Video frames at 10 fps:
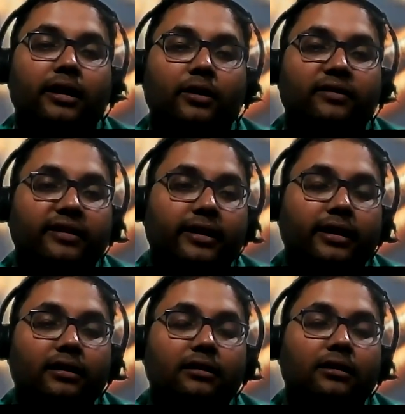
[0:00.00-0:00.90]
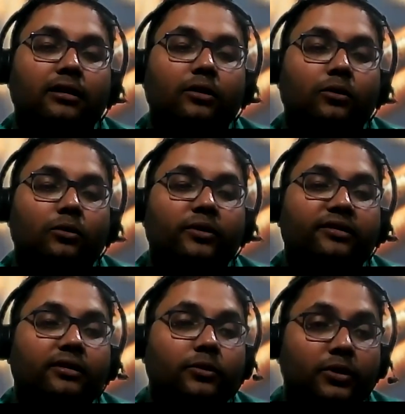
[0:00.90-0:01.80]
Now see who
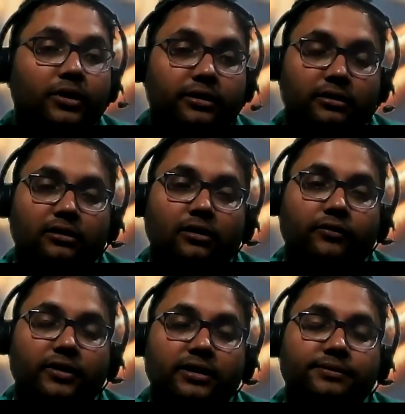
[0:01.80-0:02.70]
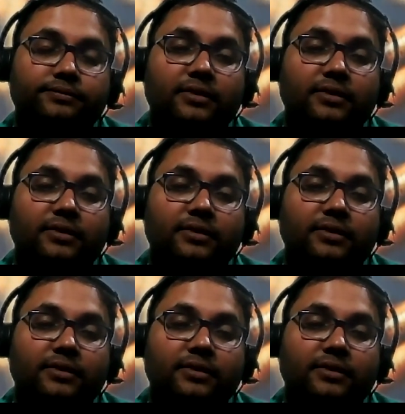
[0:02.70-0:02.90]
is the ruler of the